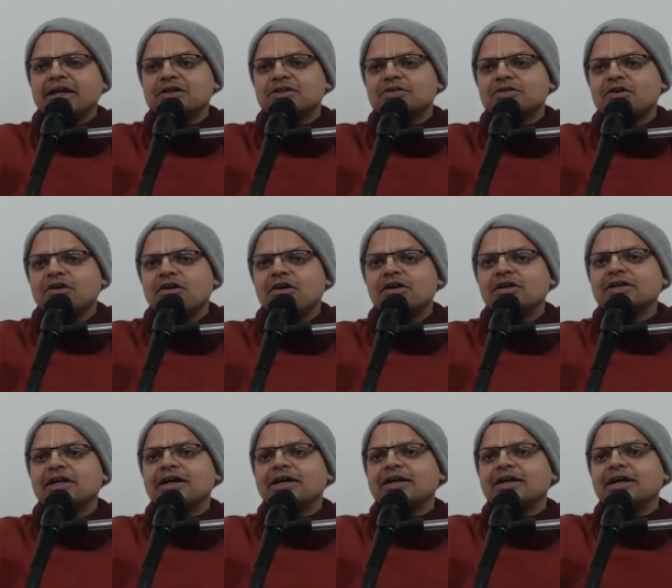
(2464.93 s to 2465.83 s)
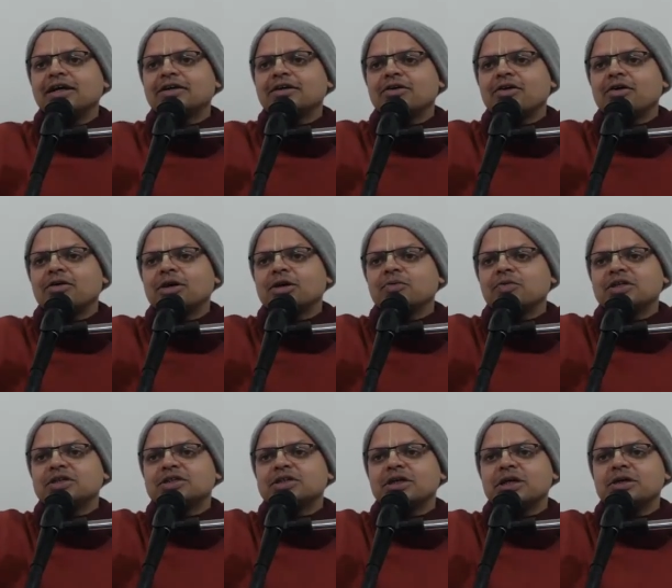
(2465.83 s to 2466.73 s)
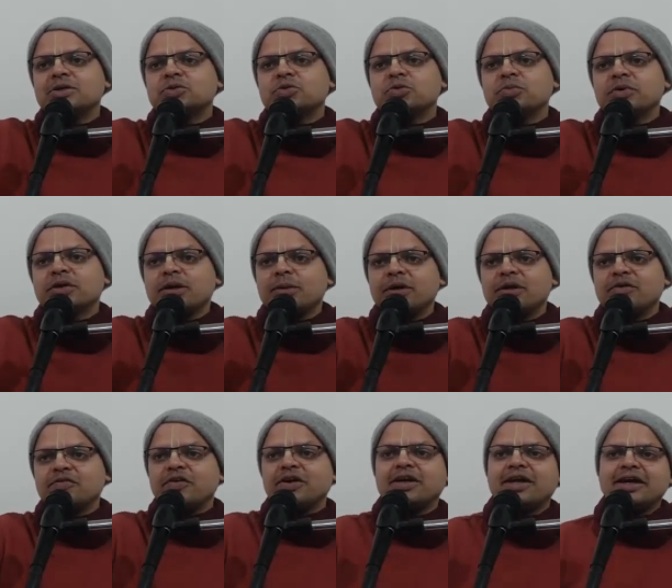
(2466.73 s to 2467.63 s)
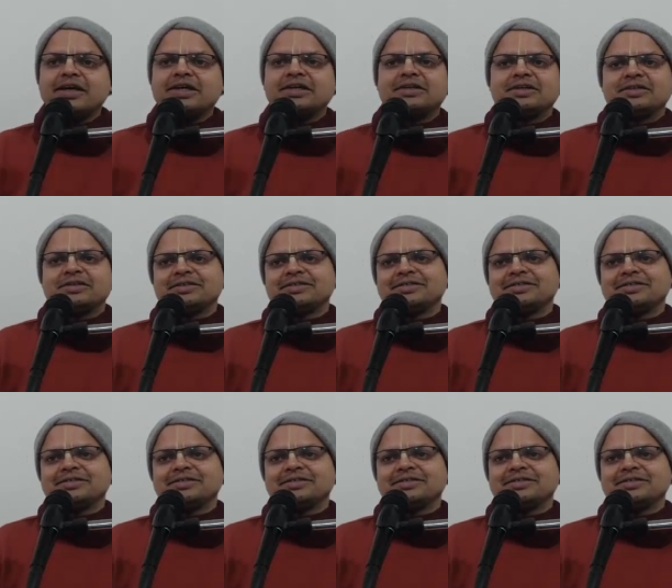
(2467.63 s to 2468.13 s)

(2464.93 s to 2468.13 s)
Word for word: it's not that later on it will change to become infinite.